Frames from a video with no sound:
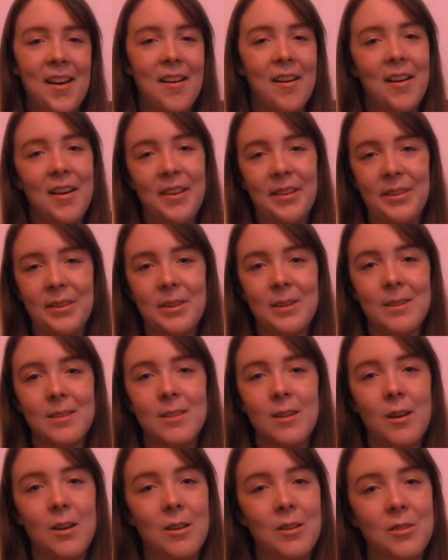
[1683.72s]

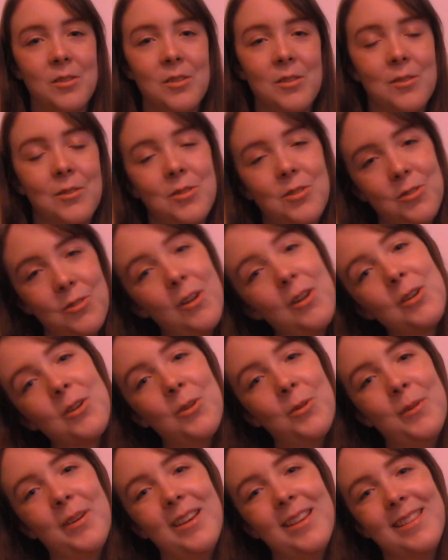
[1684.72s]
authors also
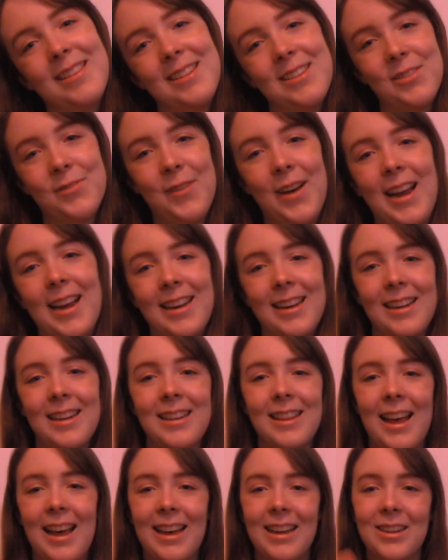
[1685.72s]
struggle with is finding
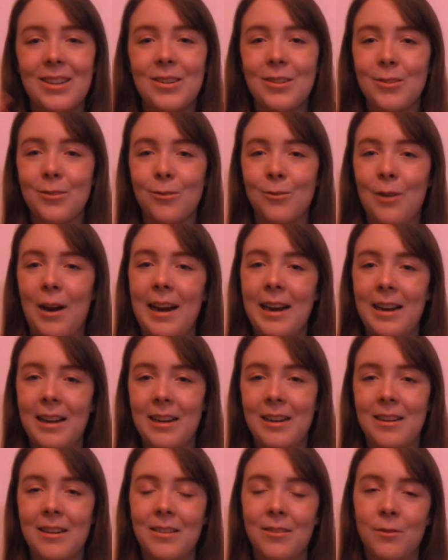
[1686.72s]
that
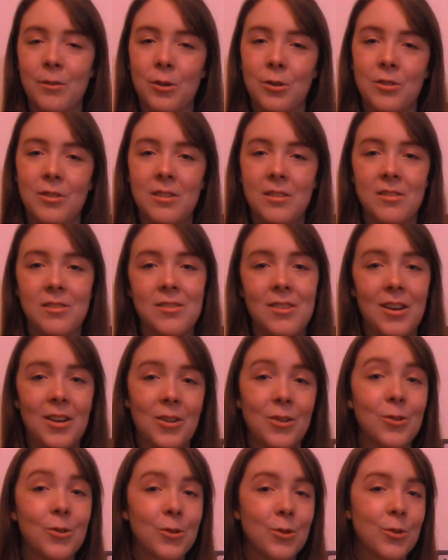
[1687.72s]
writing versus
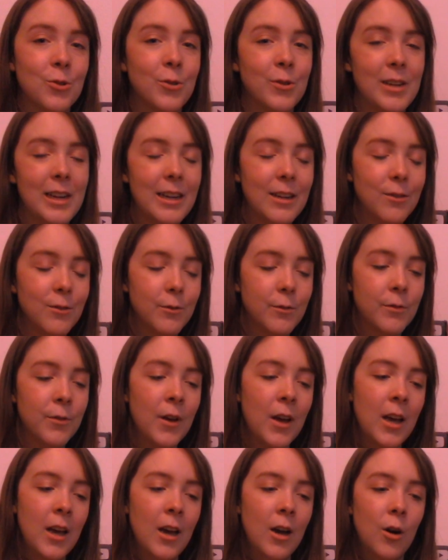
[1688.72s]
other creative
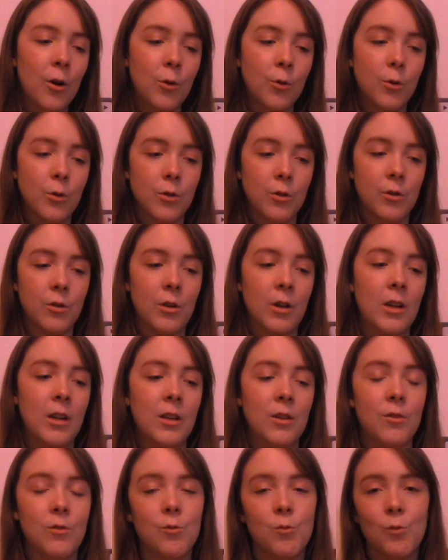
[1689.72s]
or
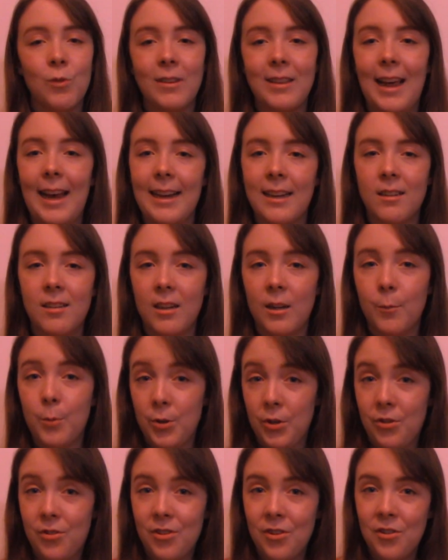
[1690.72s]
relaxing
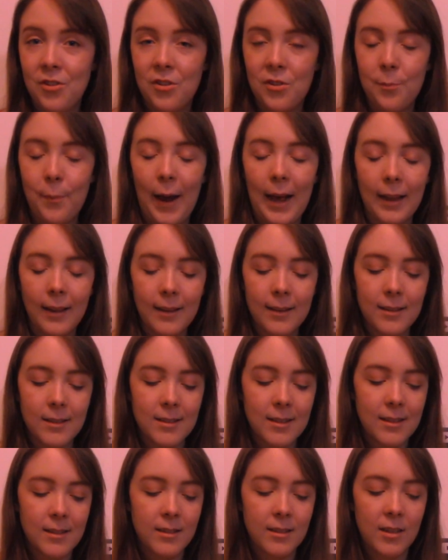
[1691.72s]
pursuits balance.
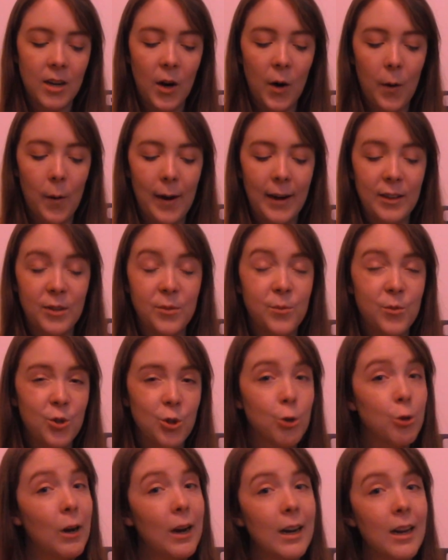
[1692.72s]
And so I
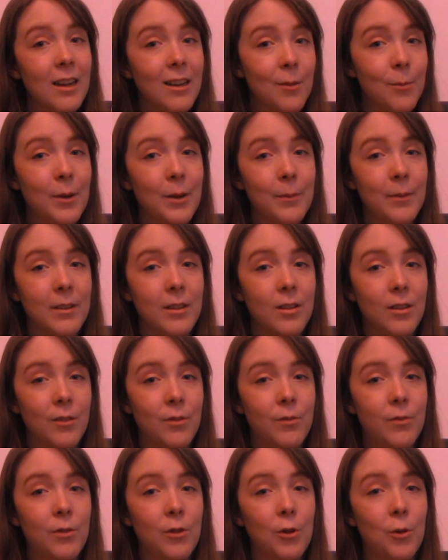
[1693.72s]
try not to make myself
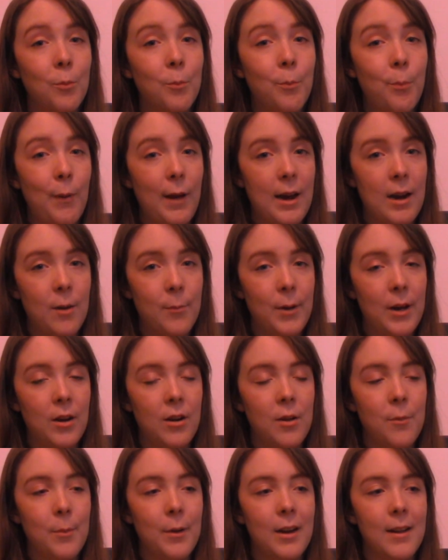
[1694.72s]
feel bad about
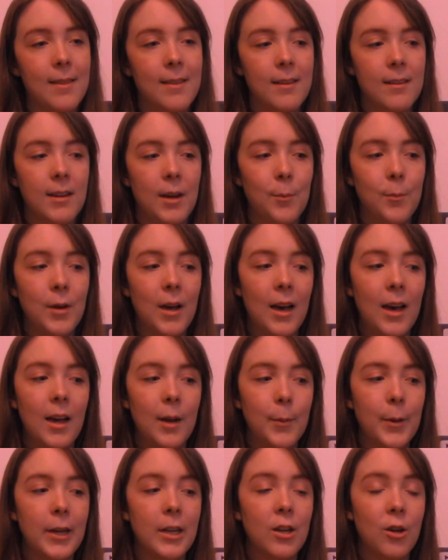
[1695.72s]
it, but at the same
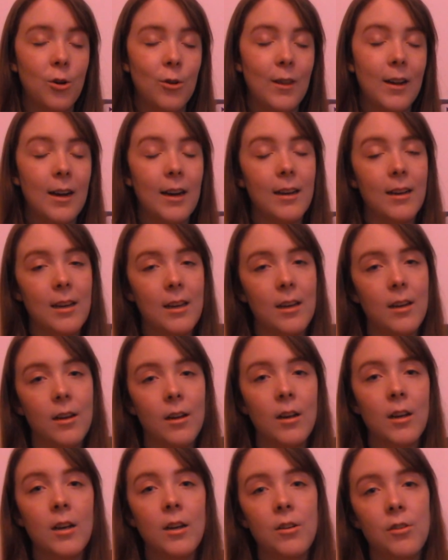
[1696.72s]
time, I know that I need
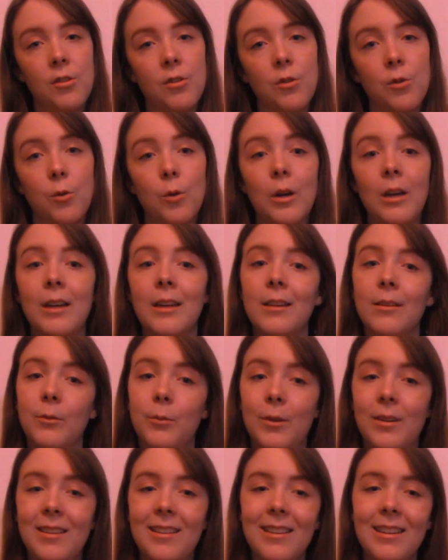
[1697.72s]
to,
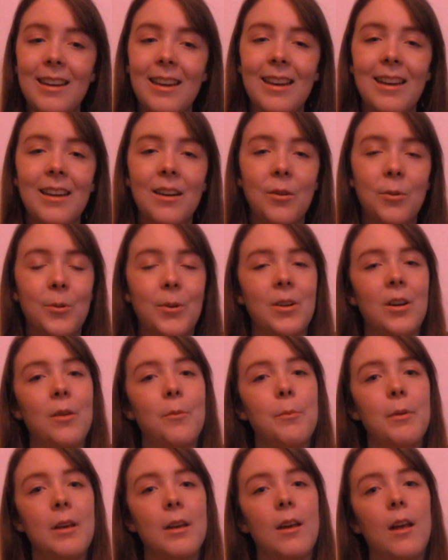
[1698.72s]
once again, work on
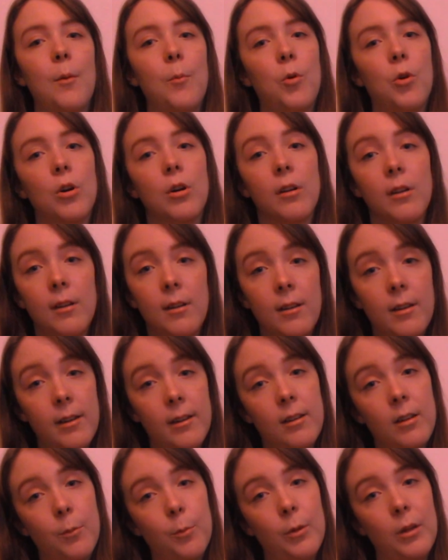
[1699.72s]
being a more
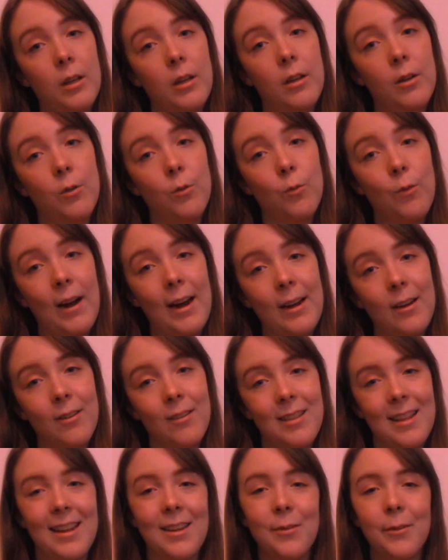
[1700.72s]
disciplined writer.
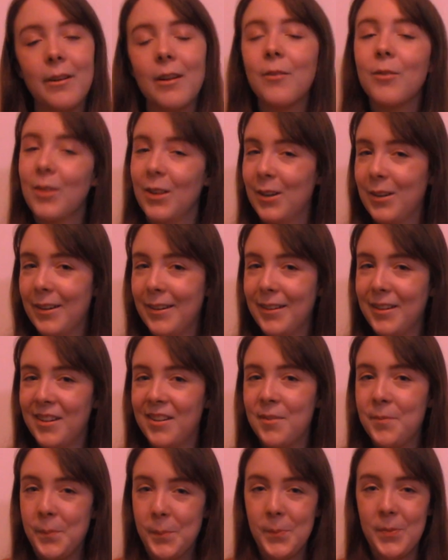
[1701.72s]
That's what I've
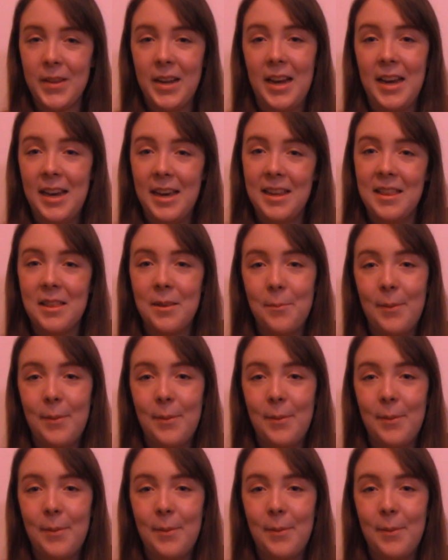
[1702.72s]
learned in the